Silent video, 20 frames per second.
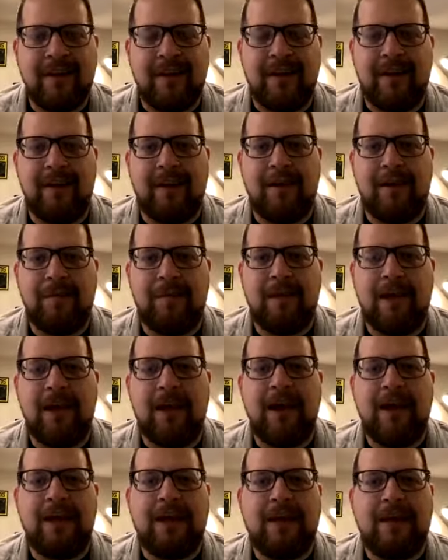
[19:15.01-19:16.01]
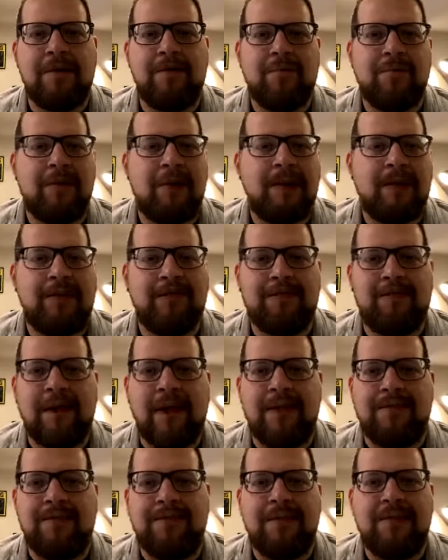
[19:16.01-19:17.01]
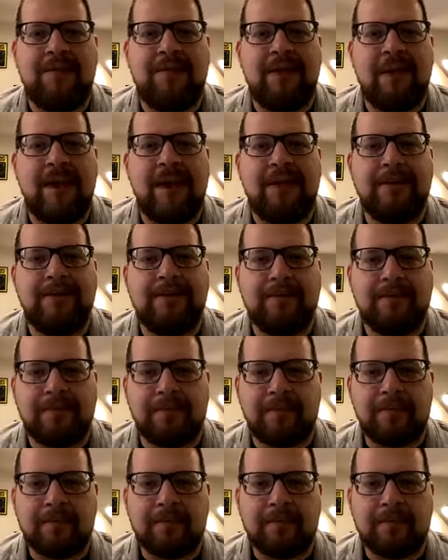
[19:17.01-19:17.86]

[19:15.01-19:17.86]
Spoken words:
I am praying and fasting that